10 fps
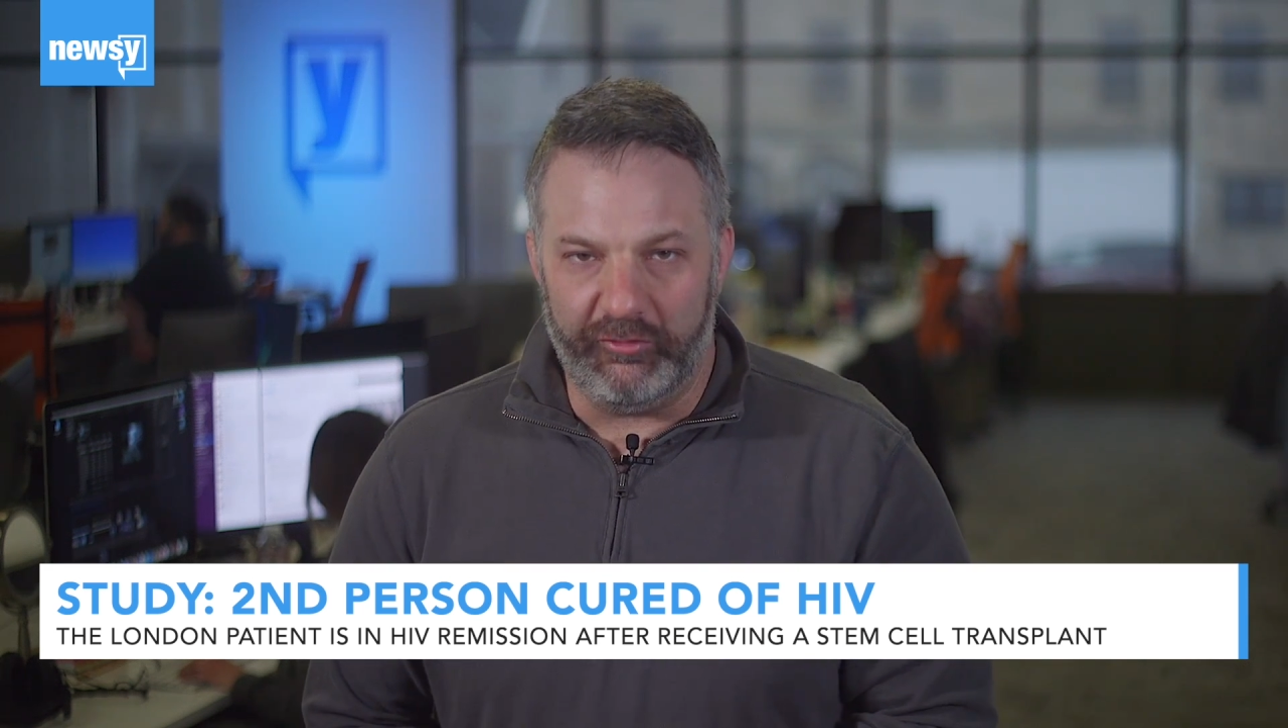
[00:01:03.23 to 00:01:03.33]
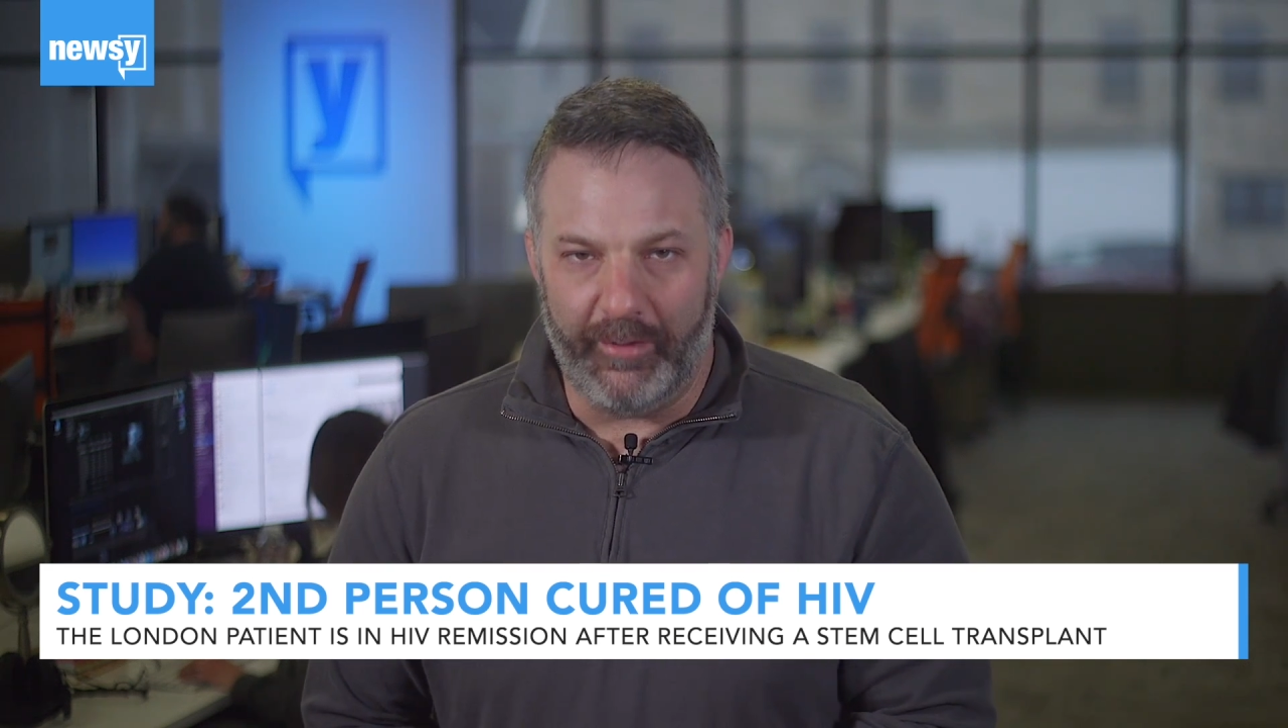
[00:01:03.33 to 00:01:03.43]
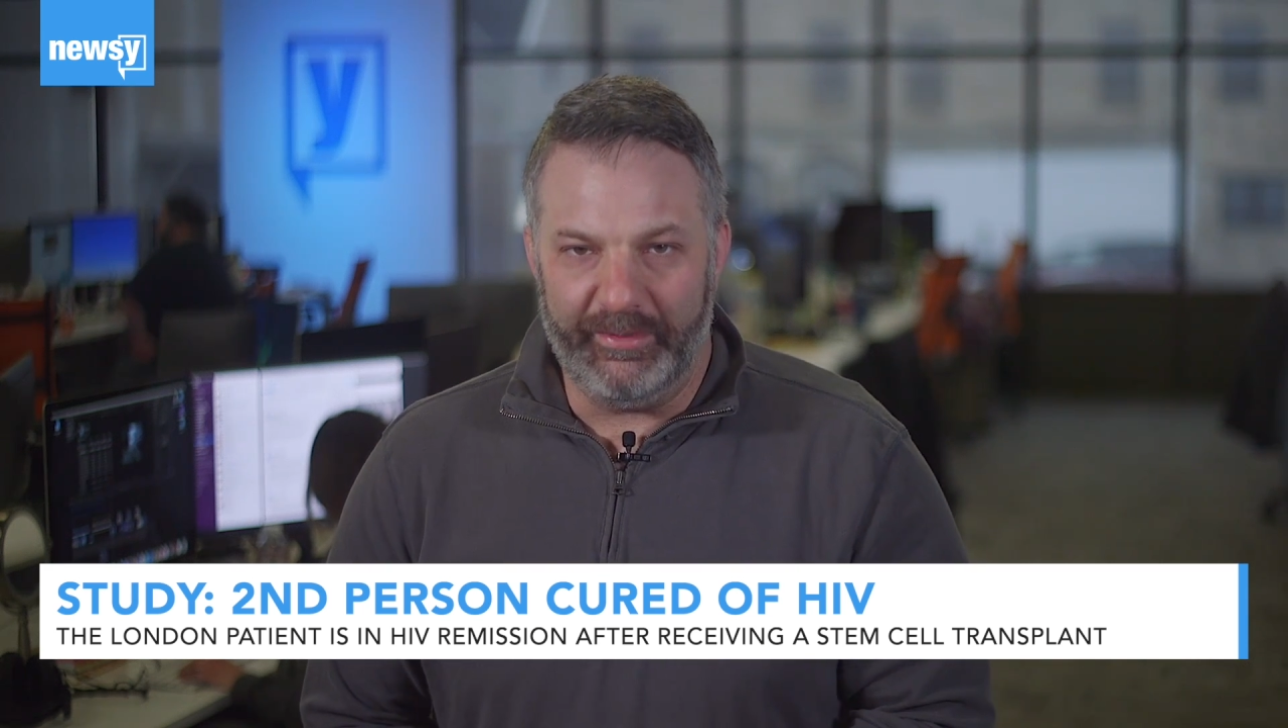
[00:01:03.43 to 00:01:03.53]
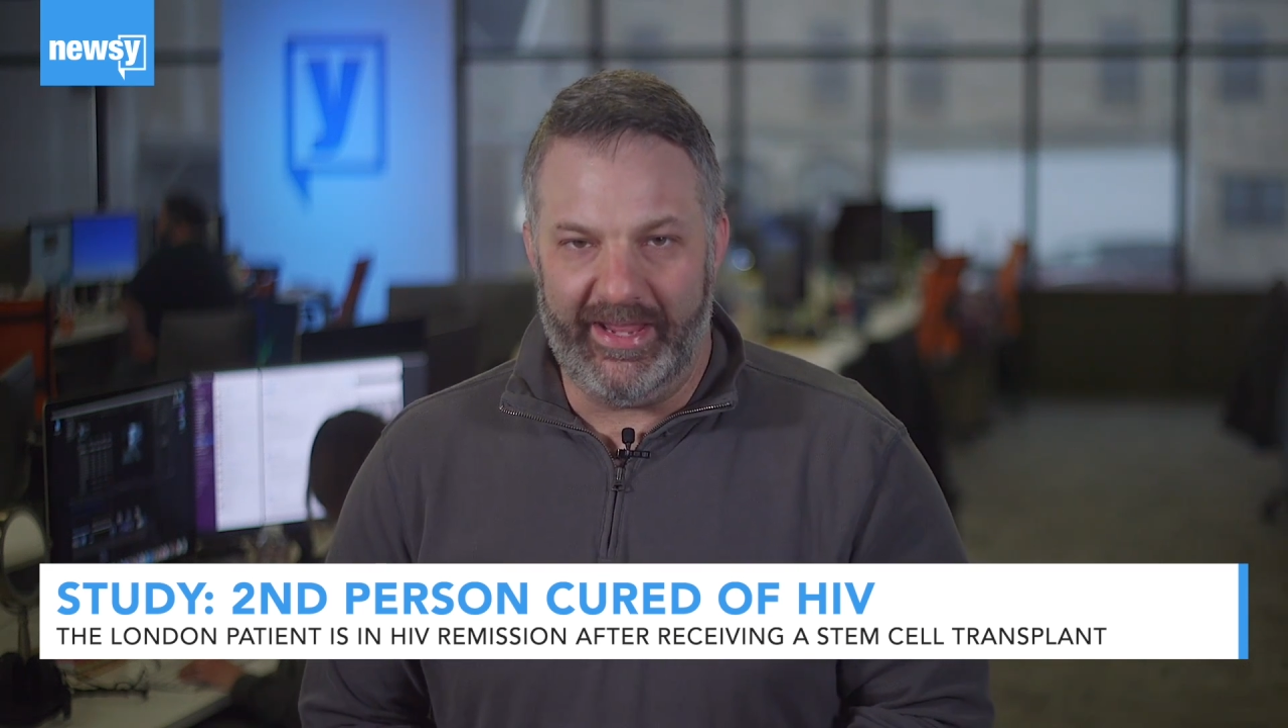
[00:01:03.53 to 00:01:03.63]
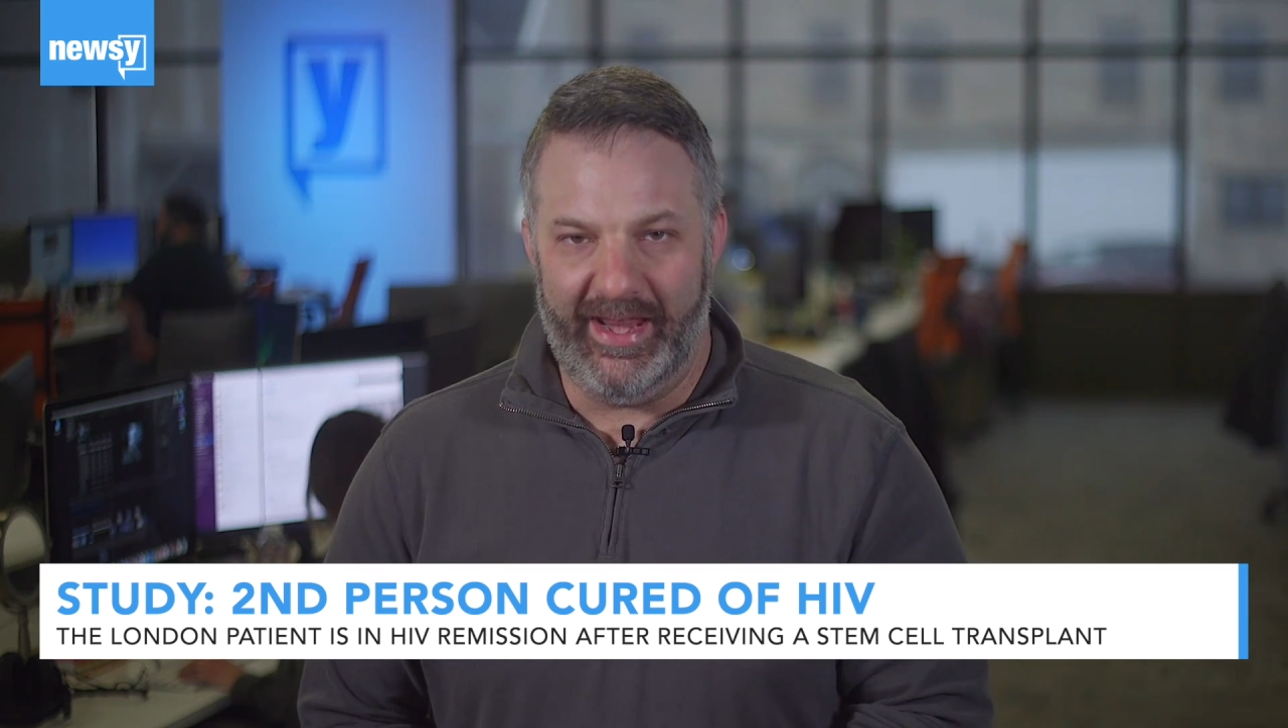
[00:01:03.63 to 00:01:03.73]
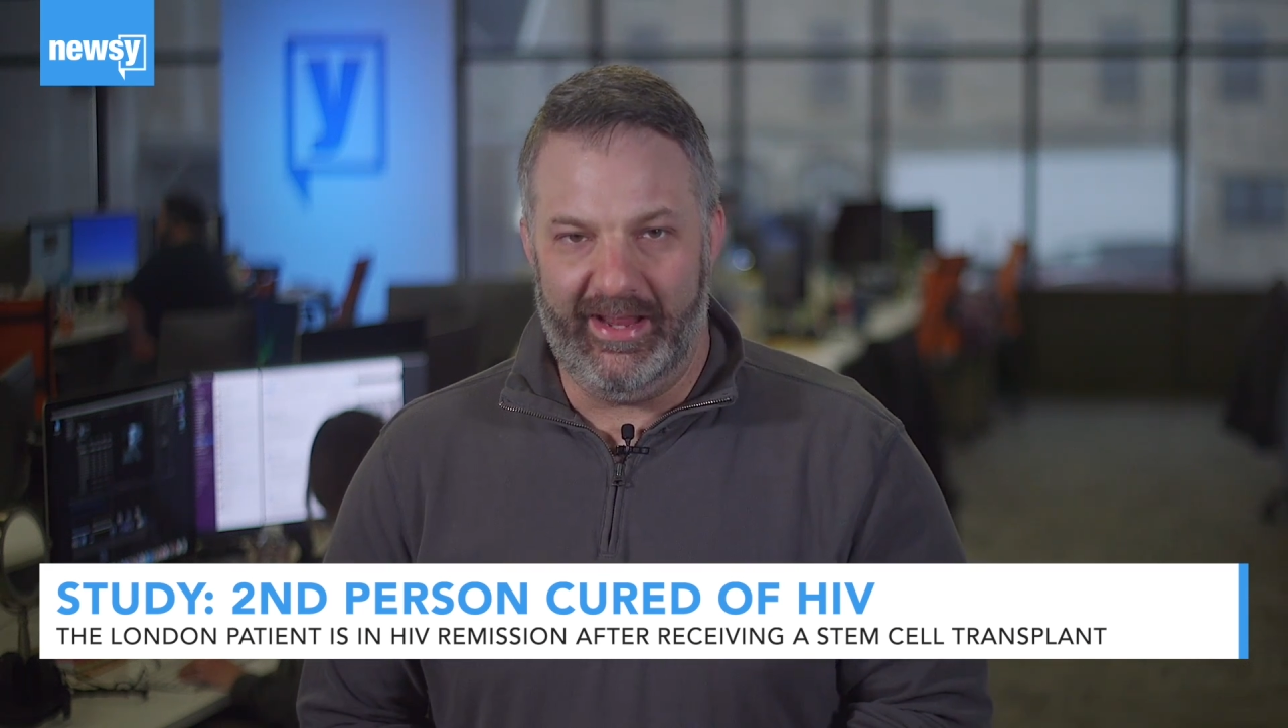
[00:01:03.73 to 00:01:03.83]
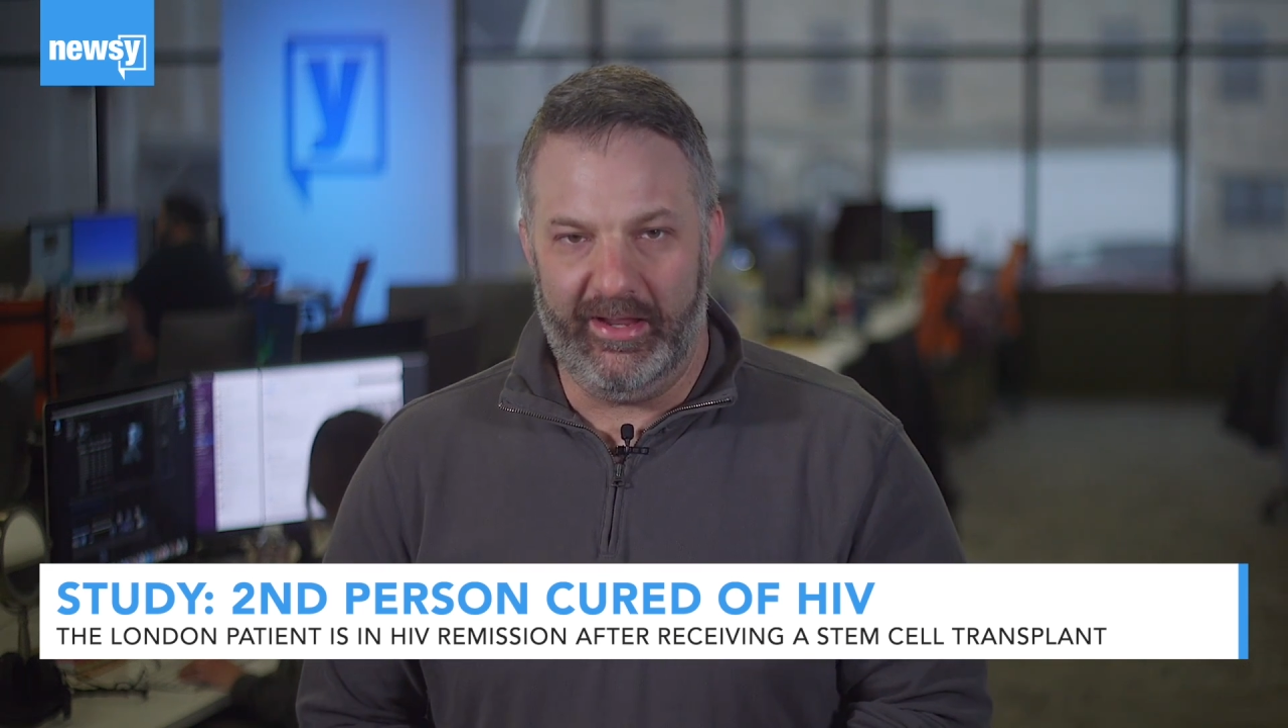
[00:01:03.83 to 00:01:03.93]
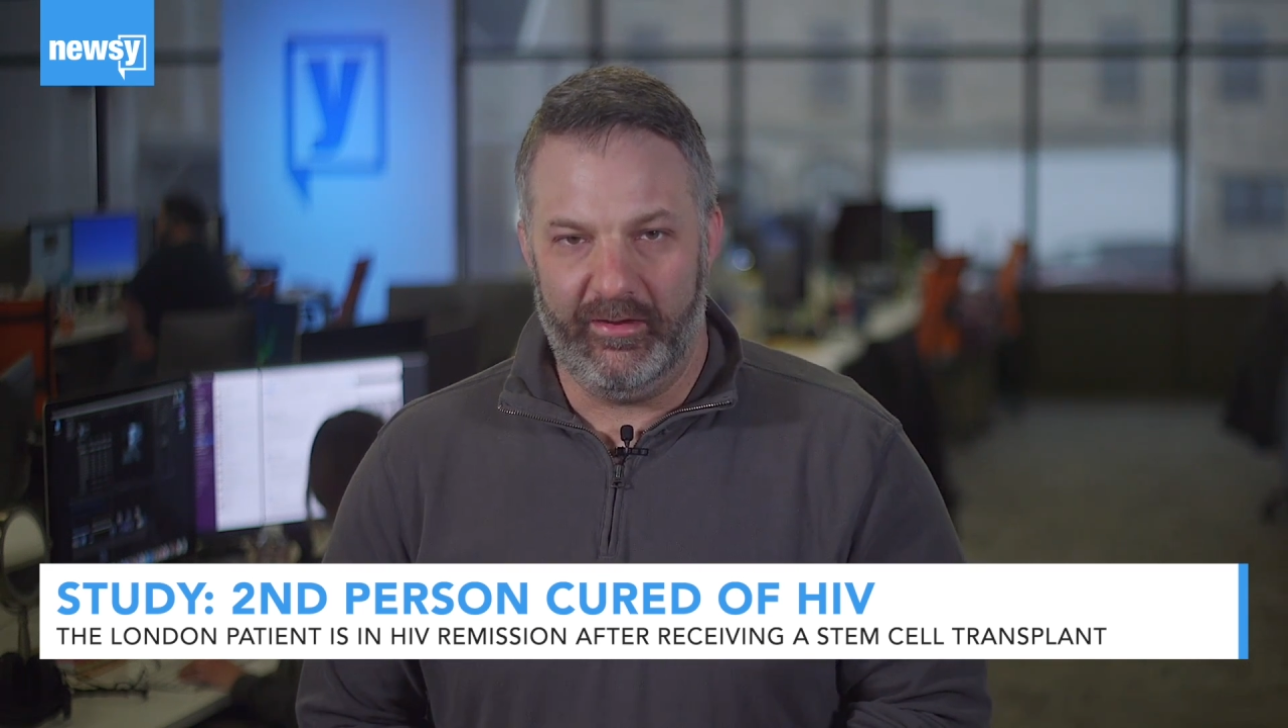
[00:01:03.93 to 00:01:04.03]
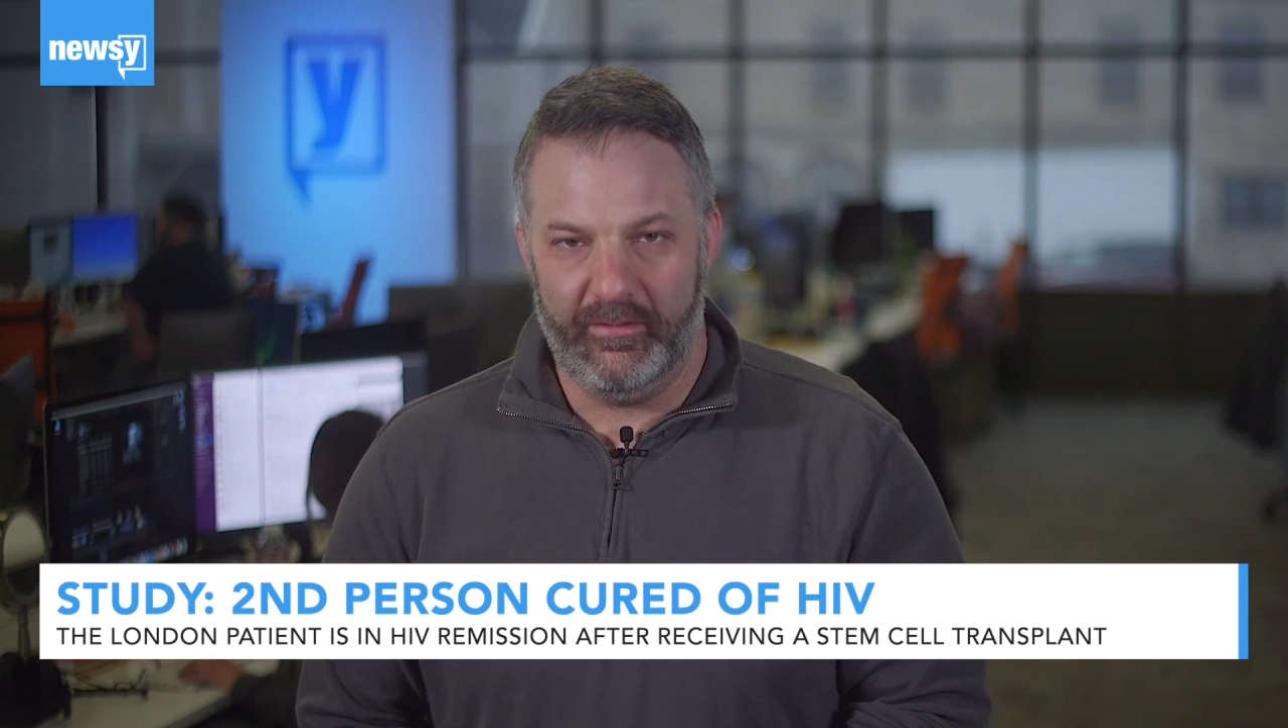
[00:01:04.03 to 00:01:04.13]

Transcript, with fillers: replicating.